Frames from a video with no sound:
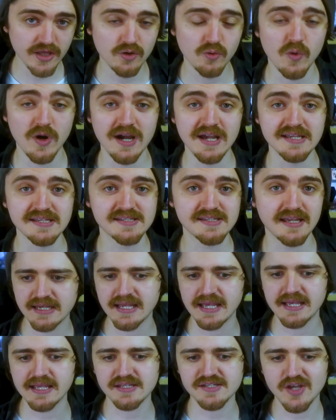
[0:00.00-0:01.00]
otherwise,
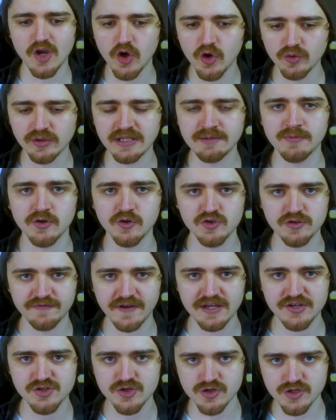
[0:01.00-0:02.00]
in his only
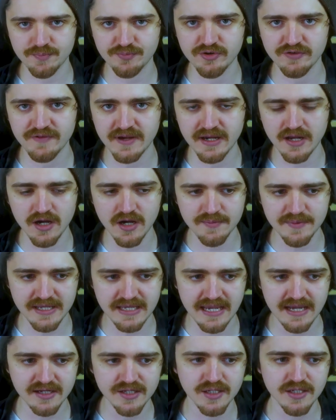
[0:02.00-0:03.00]
motivation to prevent
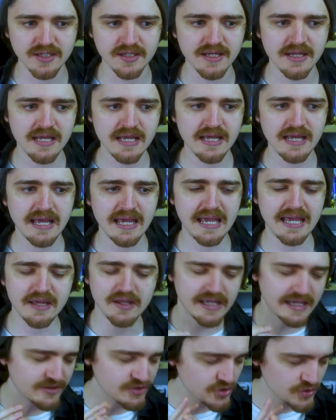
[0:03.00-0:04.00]
Armageddon,
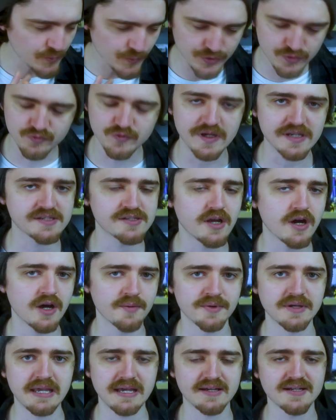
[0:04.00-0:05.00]
it, it just would risk
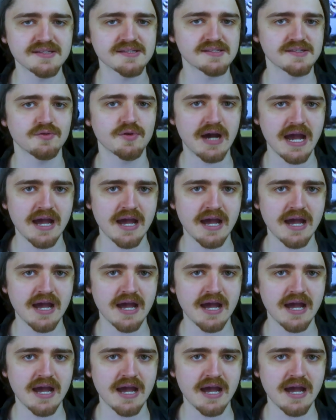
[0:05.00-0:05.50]
Armageddon still